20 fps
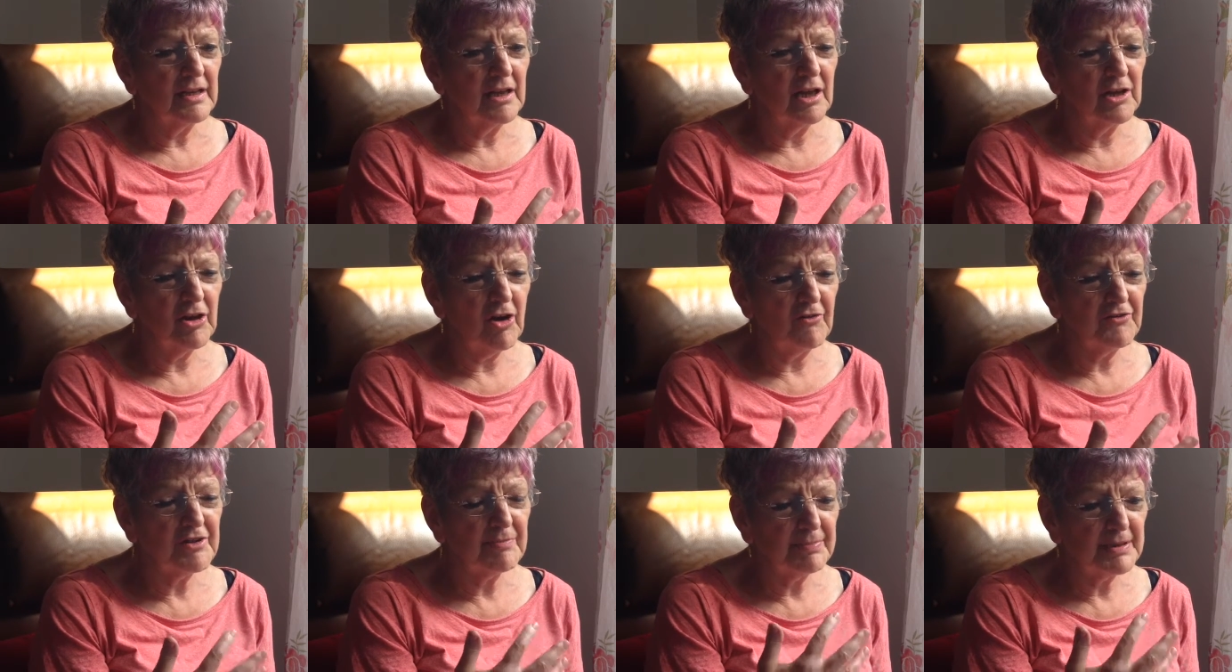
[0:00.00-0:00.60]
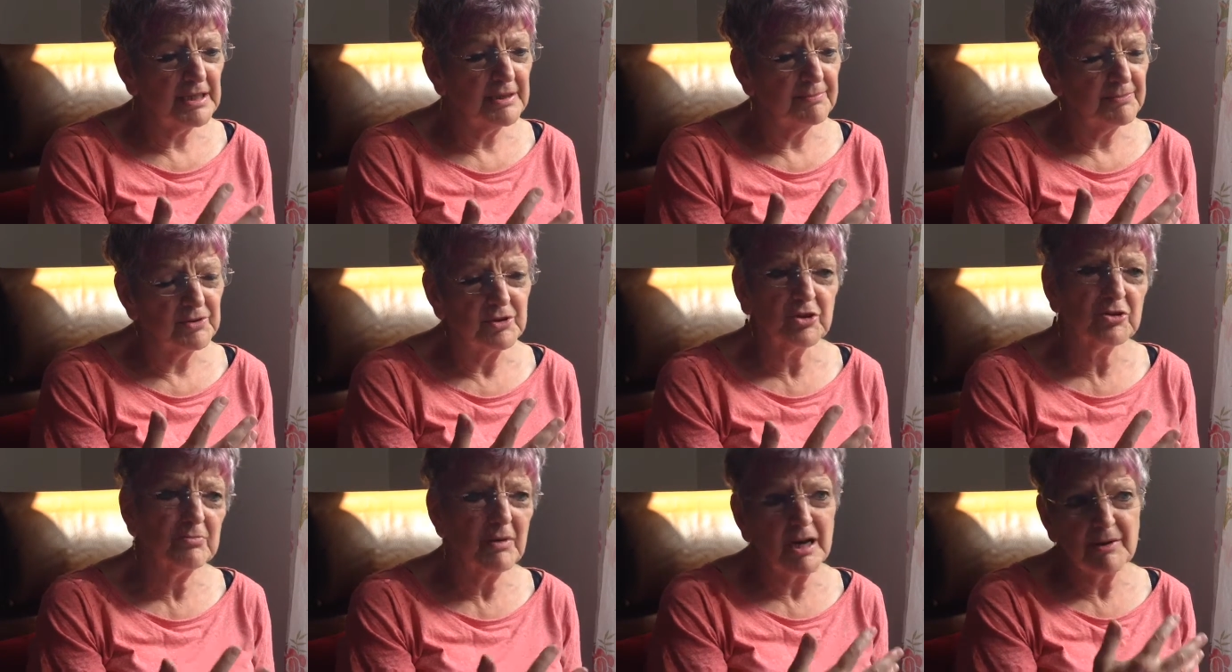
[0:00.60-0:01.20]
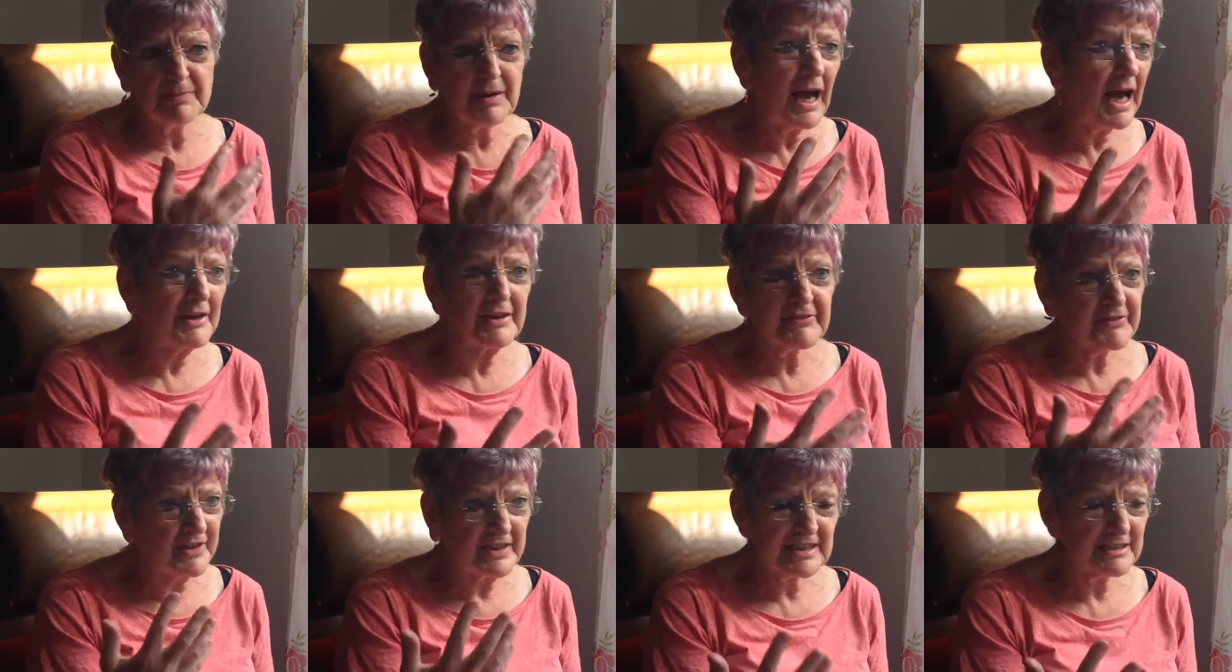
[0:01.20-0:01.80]
a lot of the people who might have
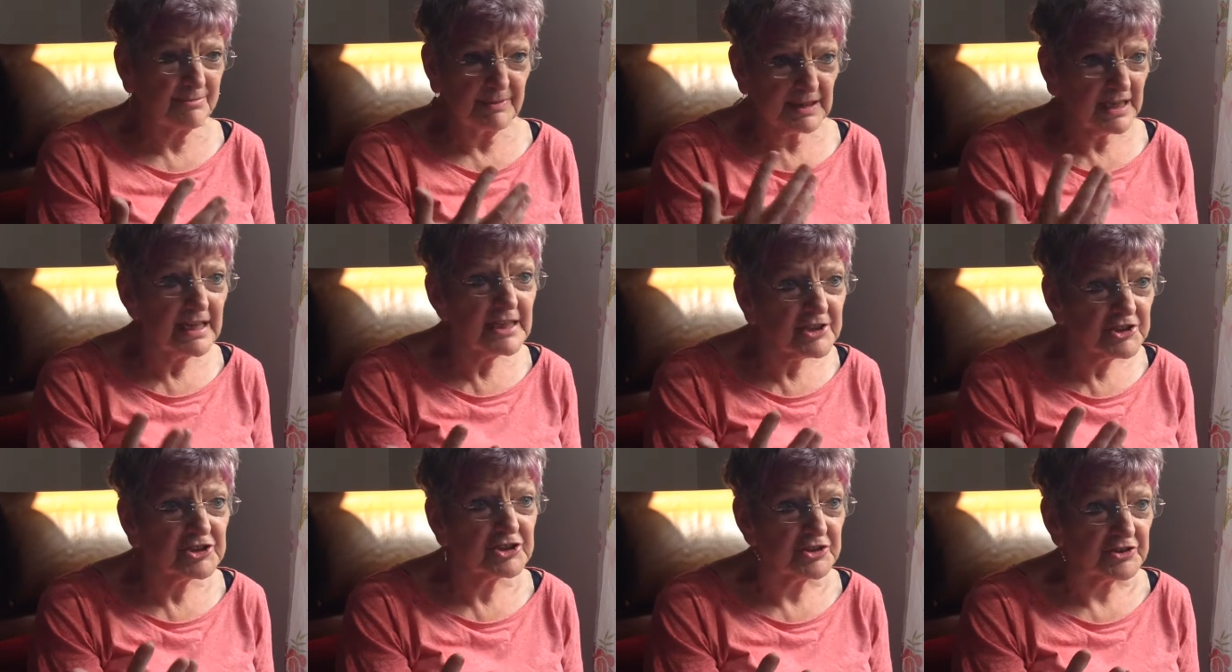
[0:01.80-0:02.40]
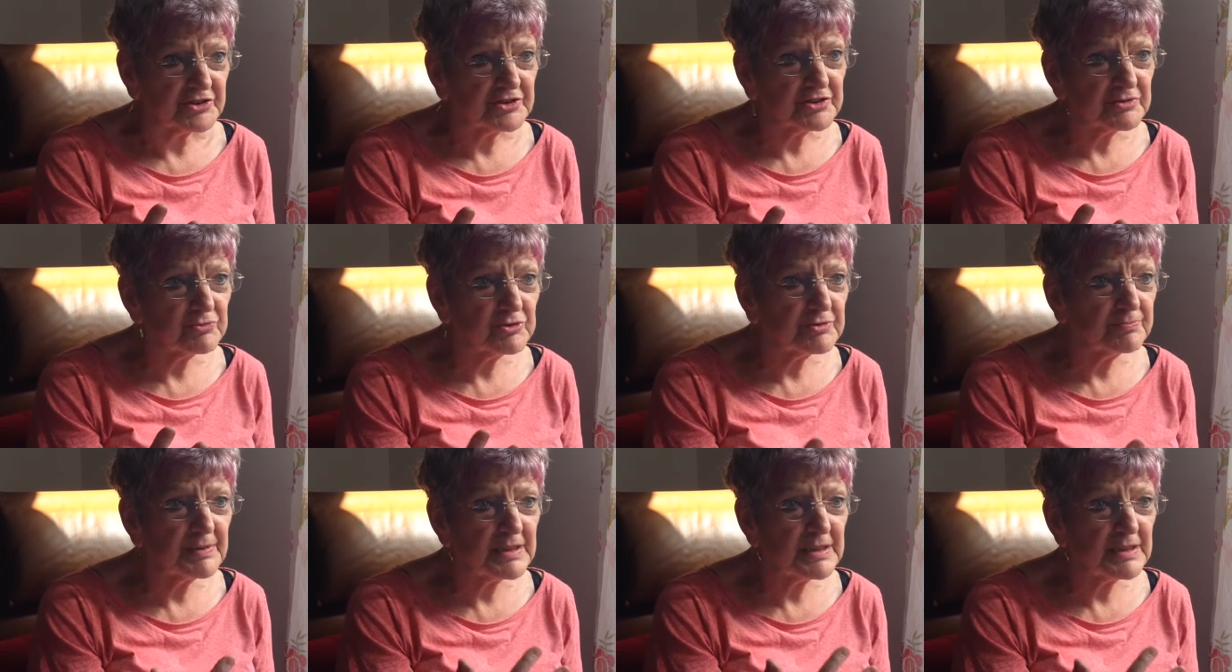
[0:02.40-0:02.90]
explanations